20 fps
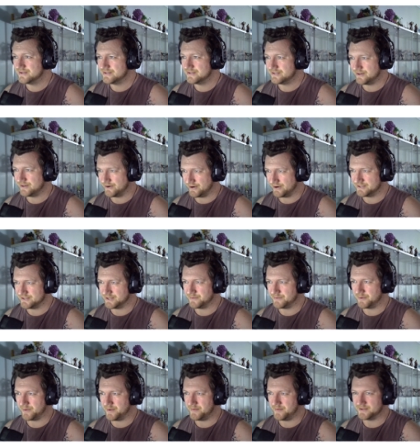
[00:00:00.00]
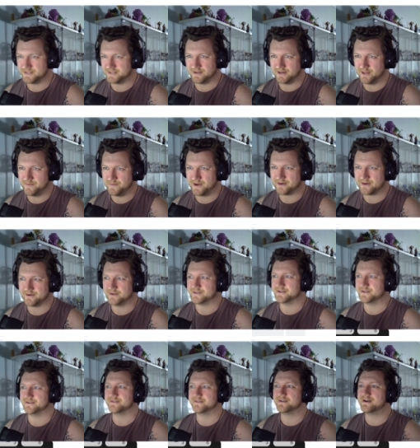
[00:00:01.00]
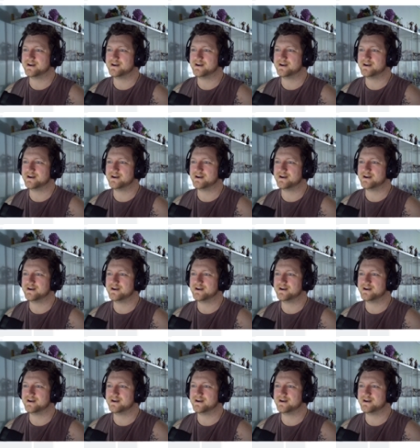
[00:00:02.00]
Sorry, guys, you can probably hear my son in the background too.